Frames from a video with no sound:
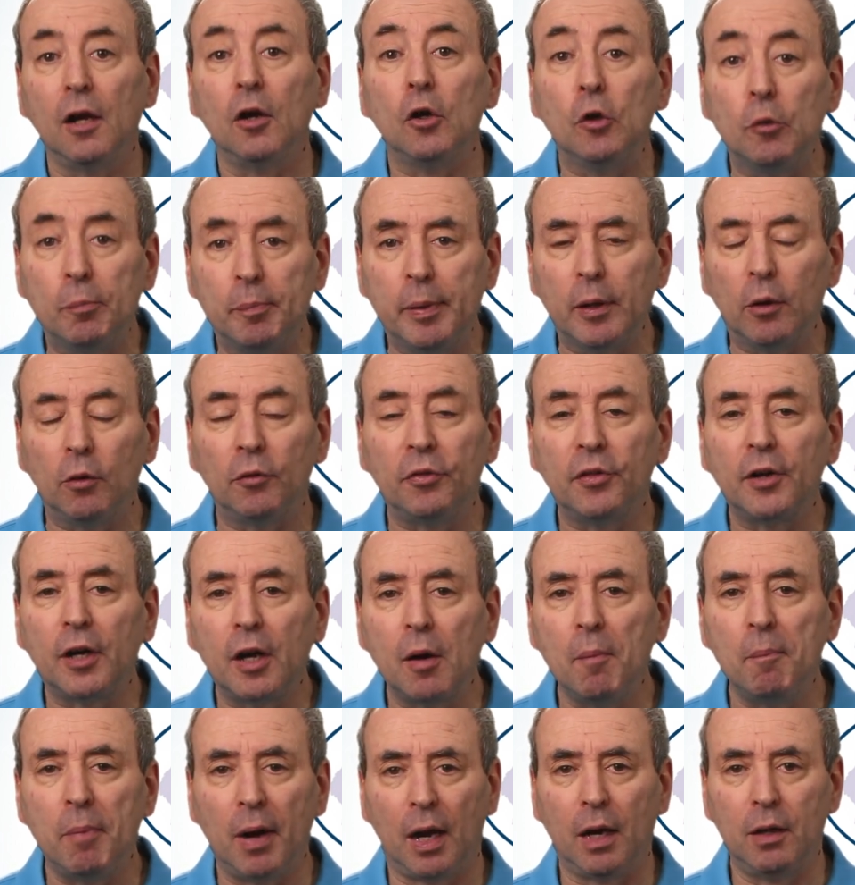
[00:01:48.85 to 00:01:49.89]
who build the
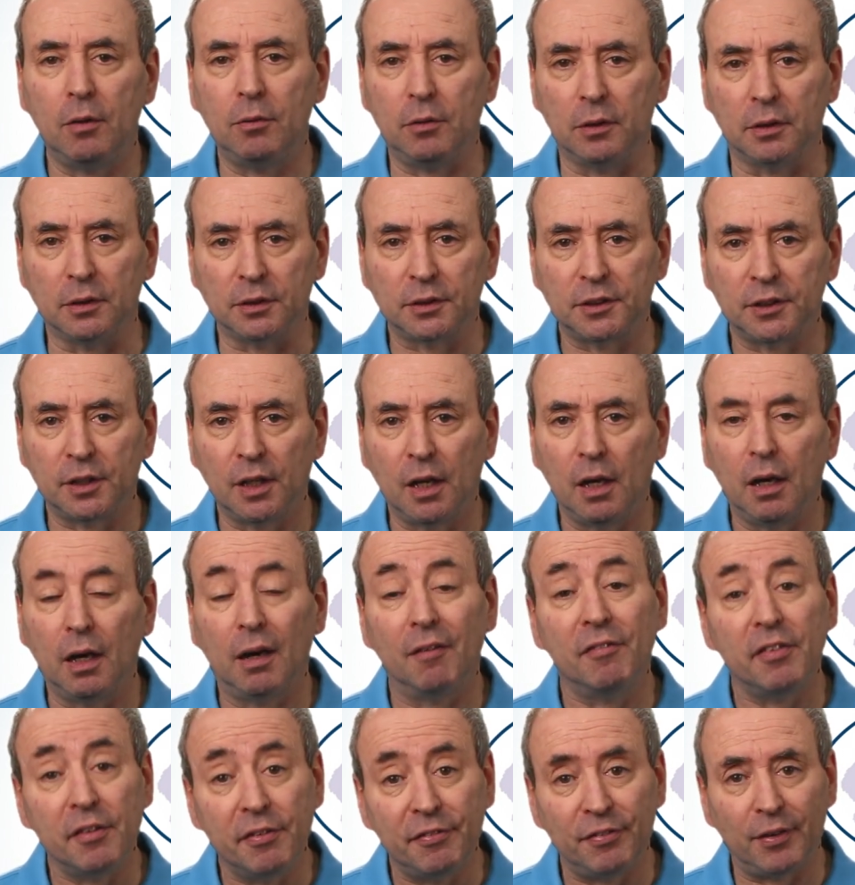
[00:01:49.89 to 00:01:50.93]
components
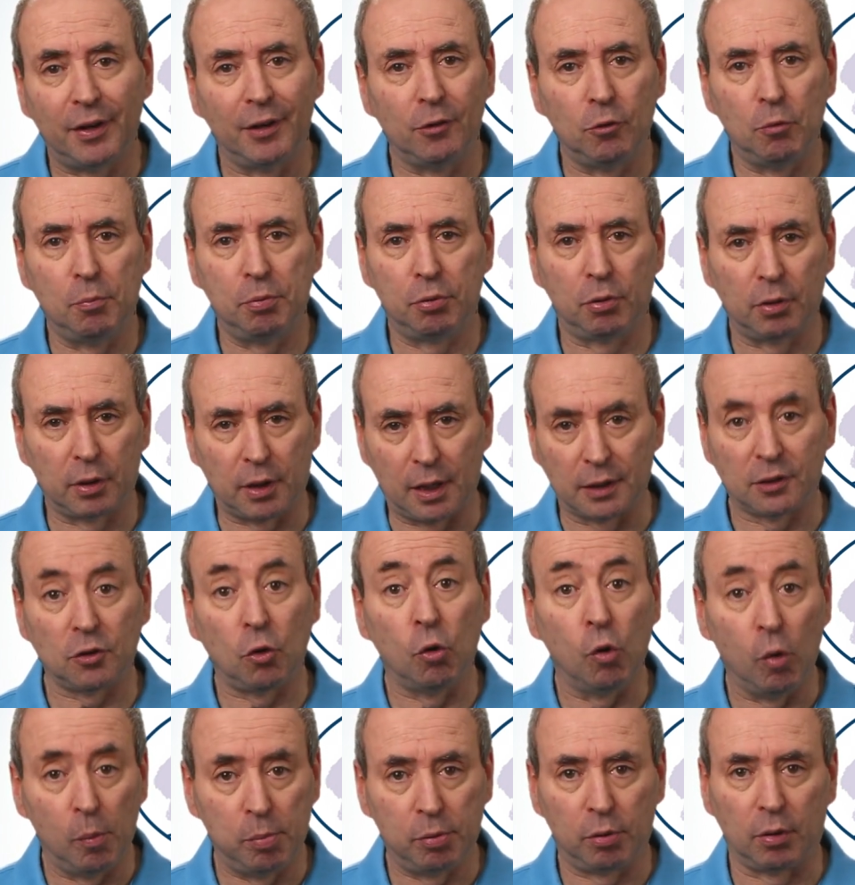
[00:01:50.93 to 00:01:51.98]
of the final product
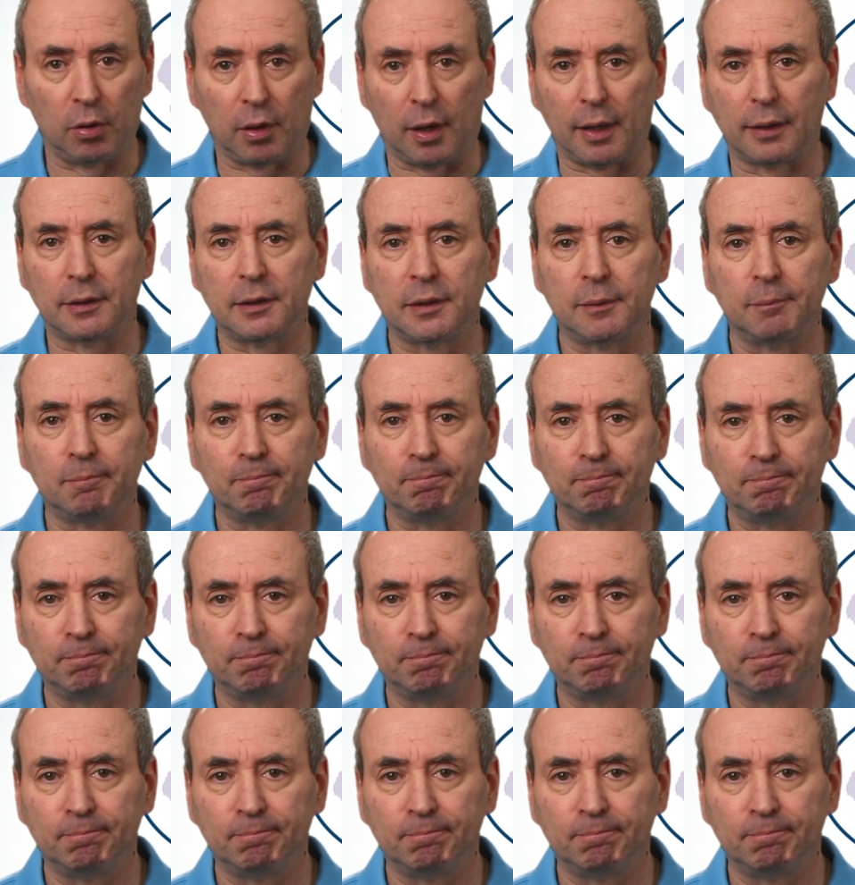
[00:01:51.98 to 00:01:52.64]
or products.